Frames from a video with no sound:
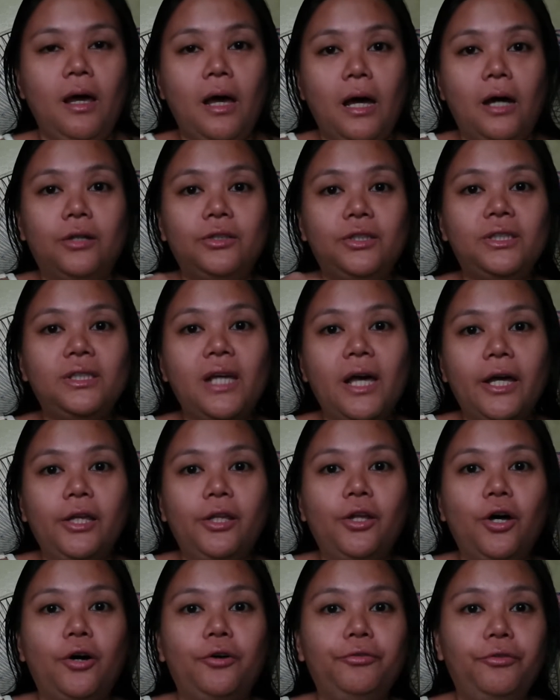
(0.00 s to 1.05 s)

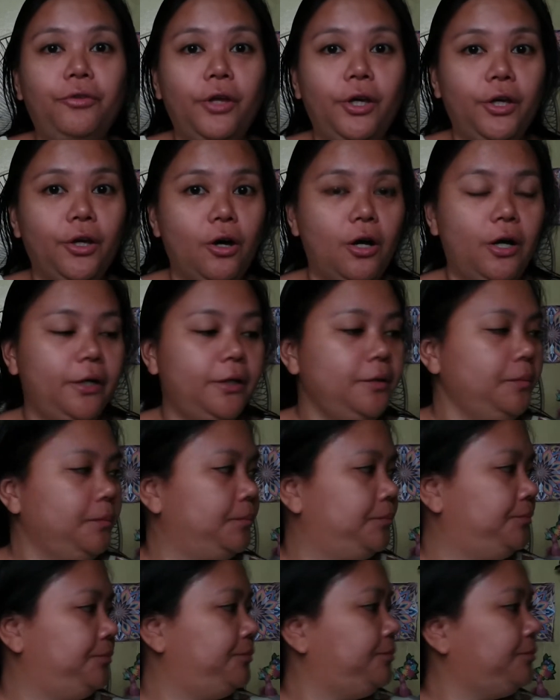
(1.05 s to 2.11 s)
outside of the yarn
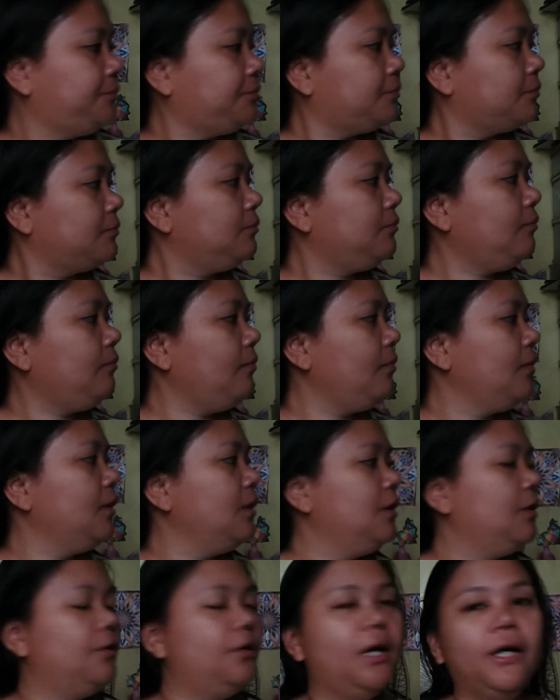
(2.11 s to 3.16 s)

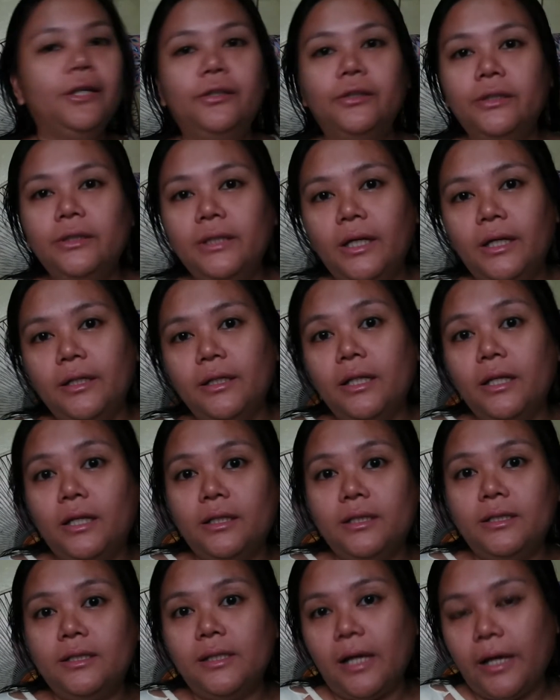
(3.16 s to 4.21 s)
rather than the
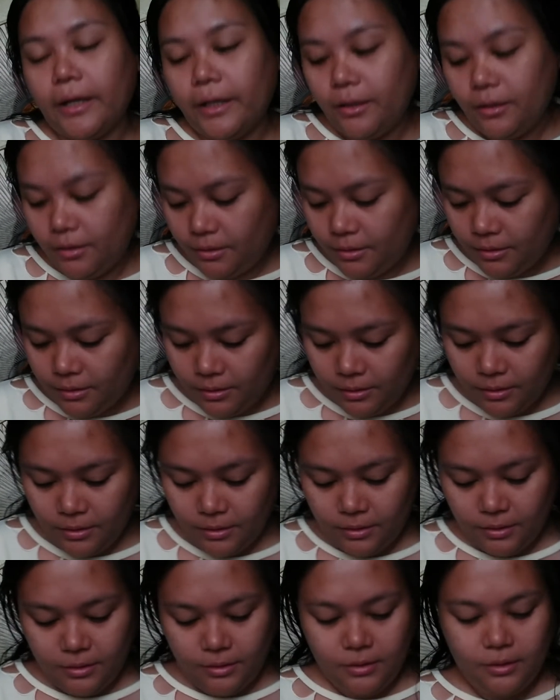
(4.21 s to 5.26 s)
inside.
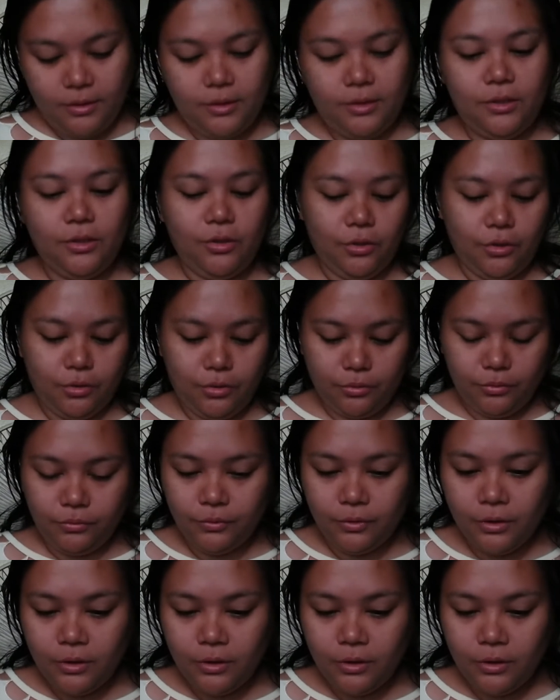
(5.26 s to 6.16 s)
So